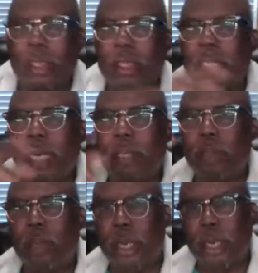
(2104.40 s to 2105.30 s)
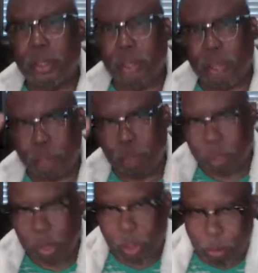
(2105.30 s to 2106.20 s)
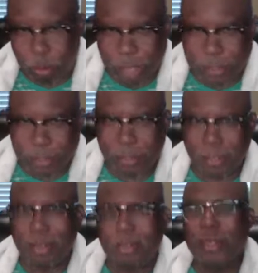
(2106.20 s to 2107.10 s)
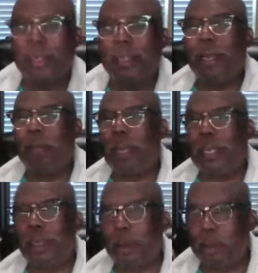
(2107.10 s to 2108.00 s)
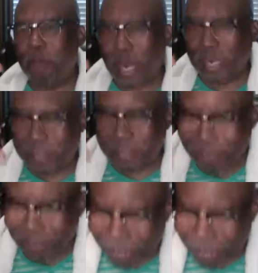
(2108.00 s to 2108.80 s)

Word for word: That's where it is. Let me go back to let me go back to